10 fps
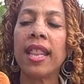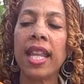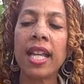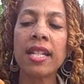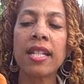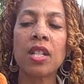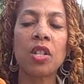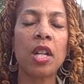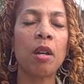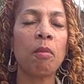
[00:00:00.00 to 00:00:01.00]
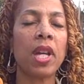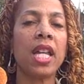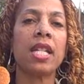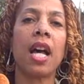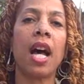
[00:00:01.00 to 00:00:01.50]
This chip
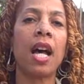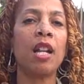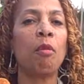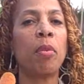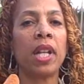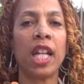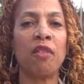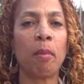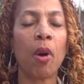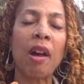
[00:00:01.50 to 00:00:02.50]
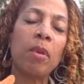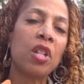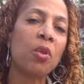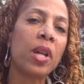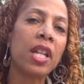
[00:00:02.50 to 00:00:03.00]
is unbelievable. I've been
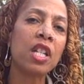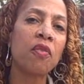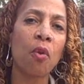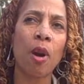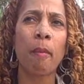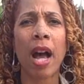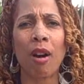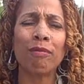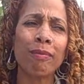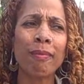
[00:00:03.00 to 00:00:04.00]
doing this for about